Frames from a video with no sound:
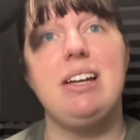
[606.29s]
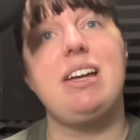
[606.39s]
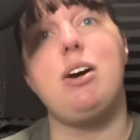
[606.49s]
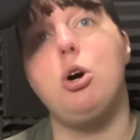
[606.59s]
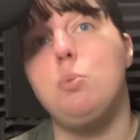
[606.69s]
I
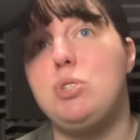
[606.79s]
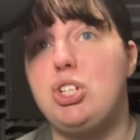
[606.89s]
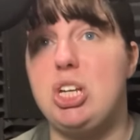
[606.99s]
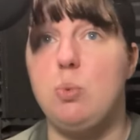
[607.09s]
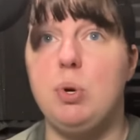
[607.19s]
hoped
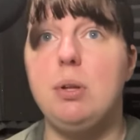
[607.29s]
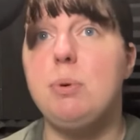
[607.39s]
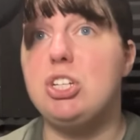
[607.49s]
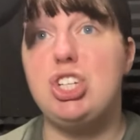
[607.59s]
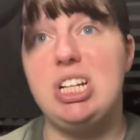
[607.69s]
she would,
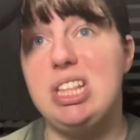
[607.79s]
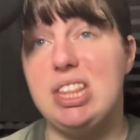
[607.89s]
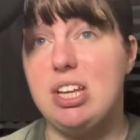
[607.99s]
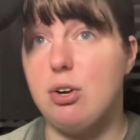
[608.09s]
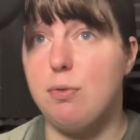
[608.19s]
but she didn't
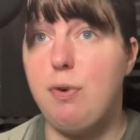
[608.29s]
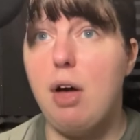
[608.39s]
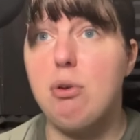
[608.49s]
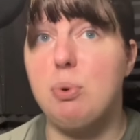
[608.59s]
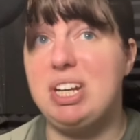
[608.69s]
think her
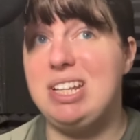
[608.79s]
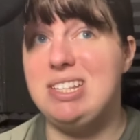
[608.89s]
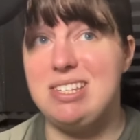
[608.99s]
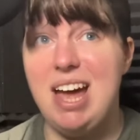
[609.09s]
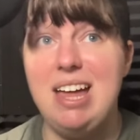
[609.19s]
father would
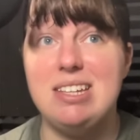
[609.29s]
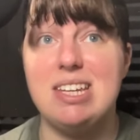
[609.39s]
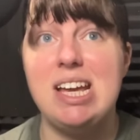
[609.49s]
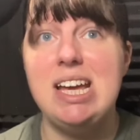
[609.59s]
consent.